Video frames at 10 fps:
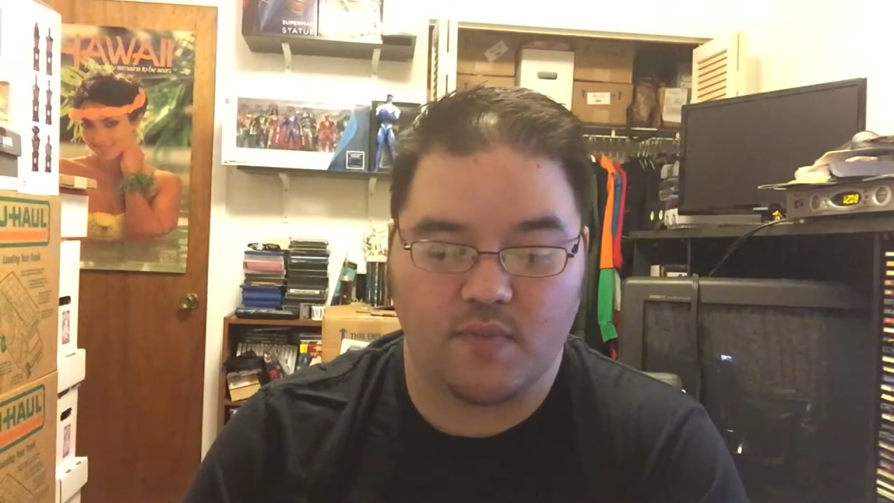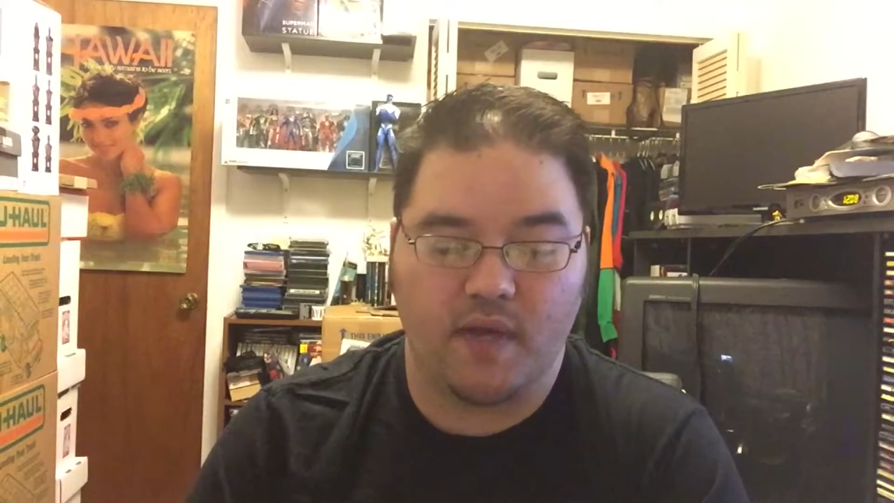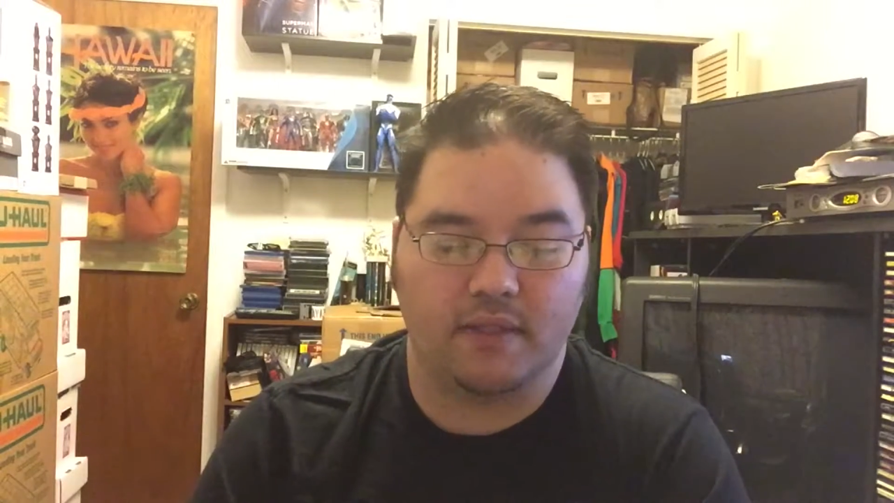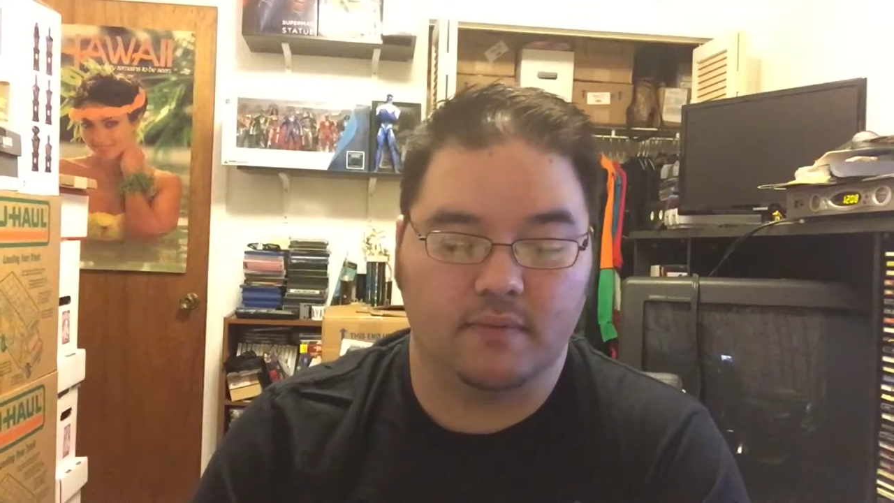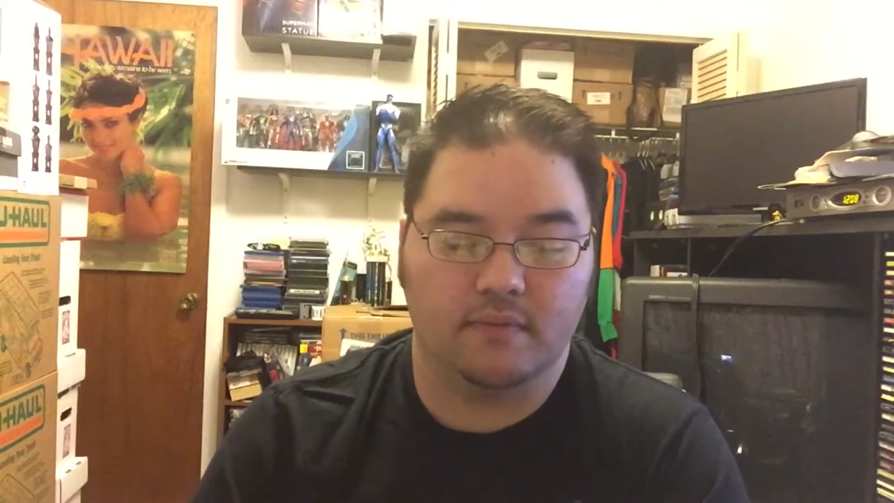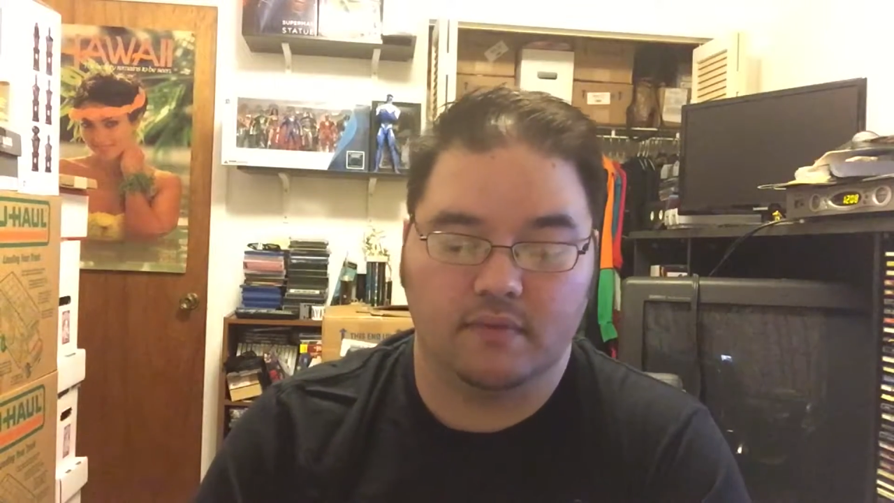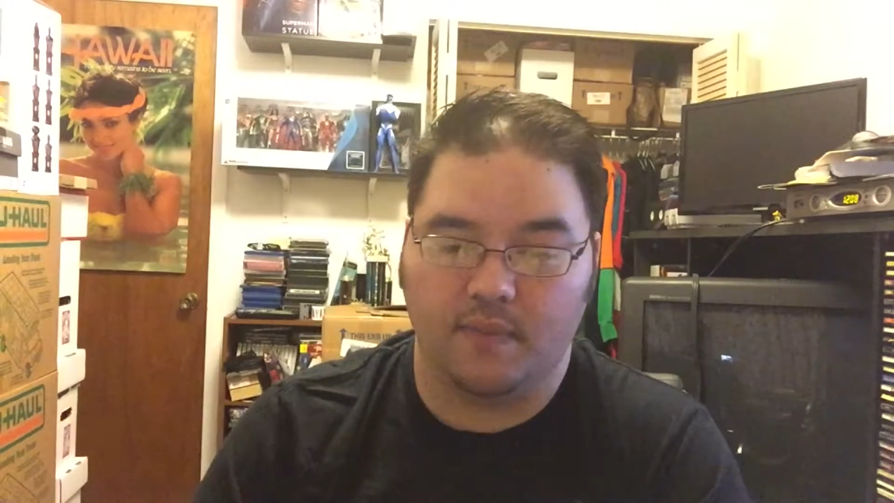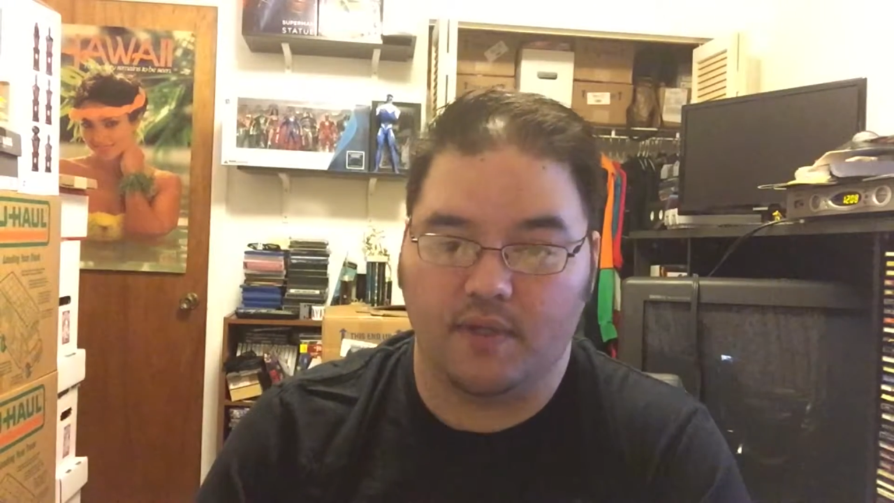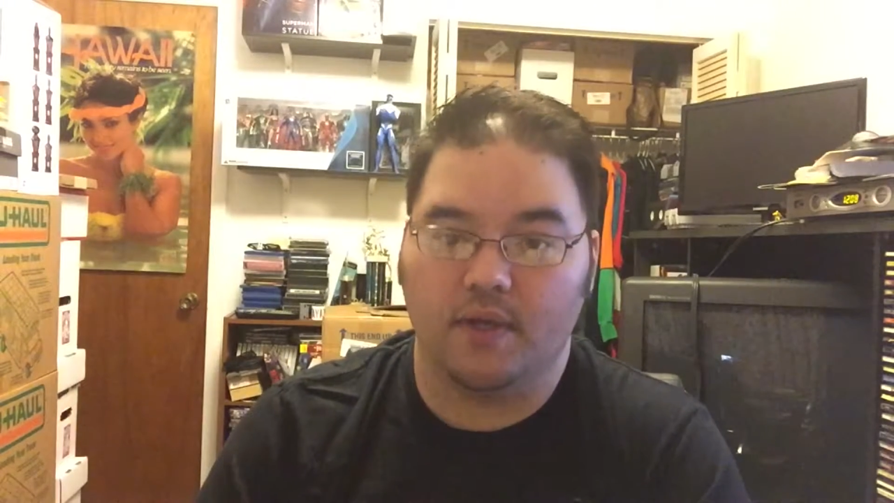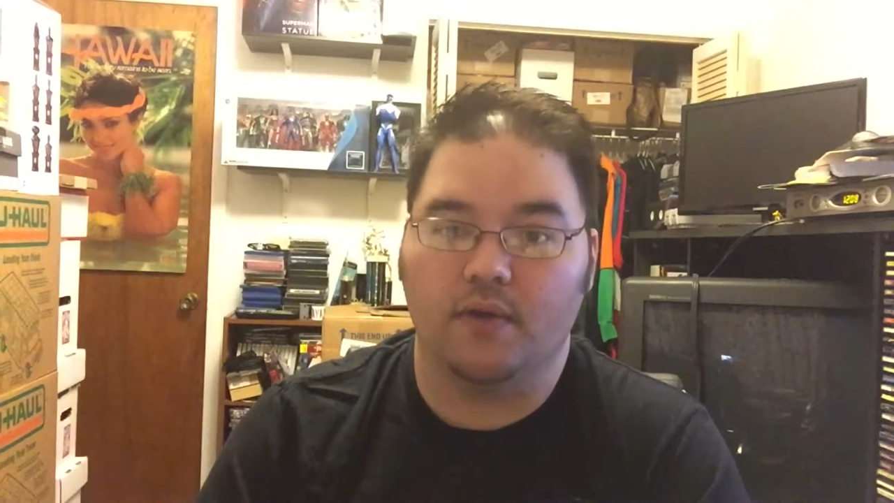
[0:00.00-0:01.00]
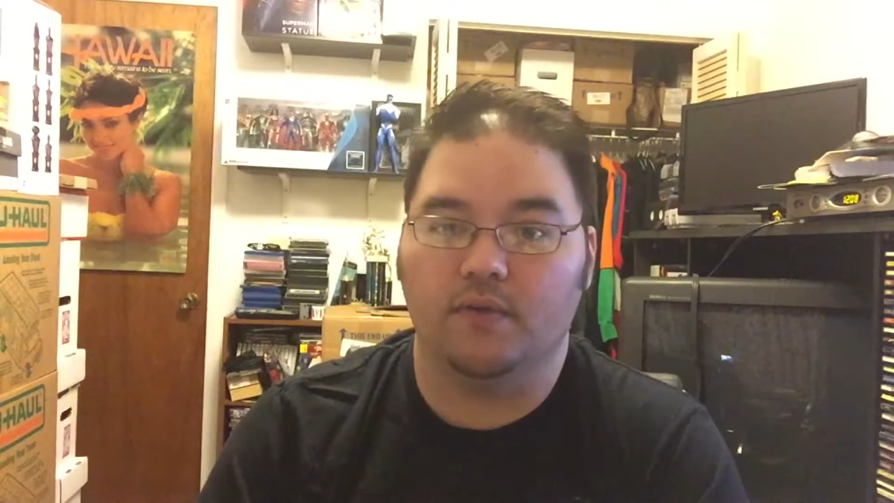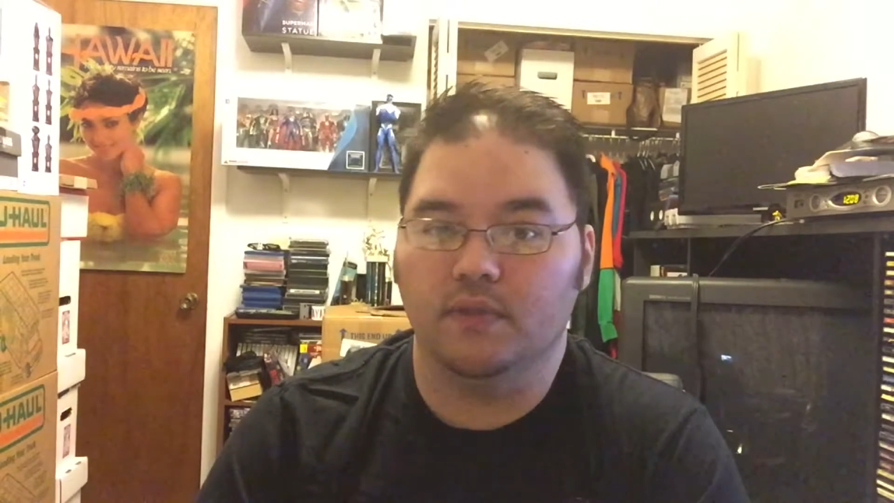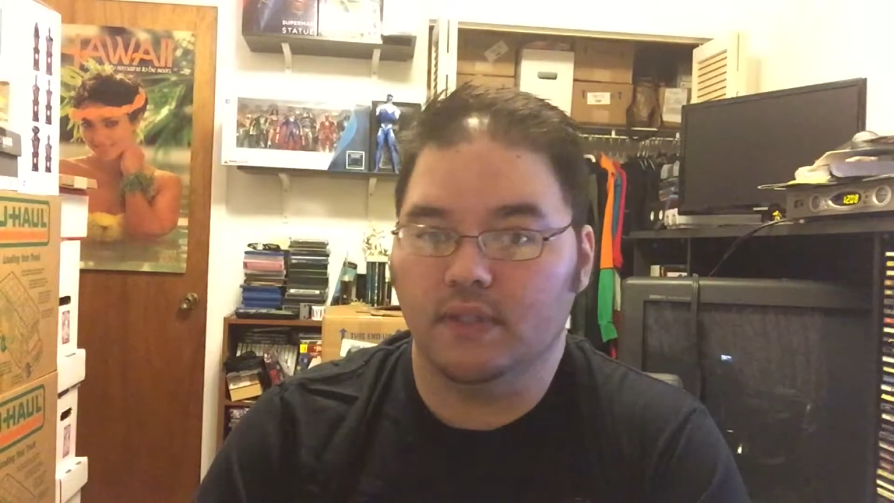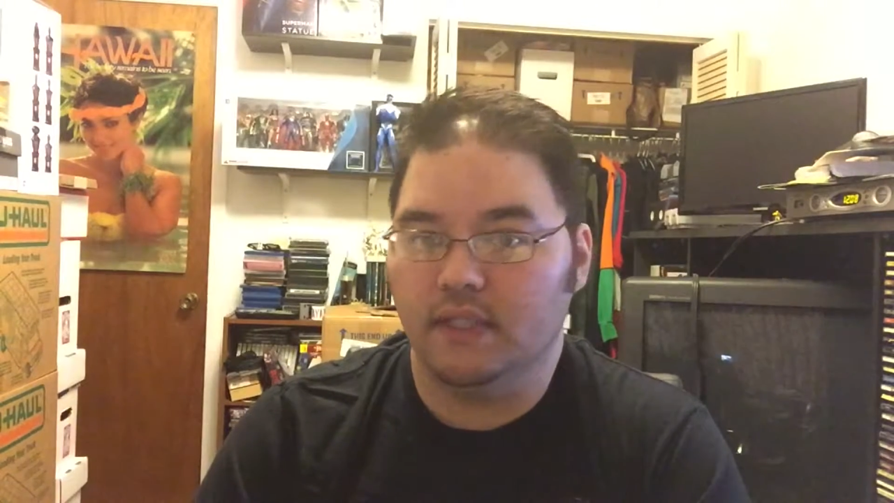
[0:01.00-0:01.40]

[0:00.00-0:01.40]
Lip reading: about it, let me know.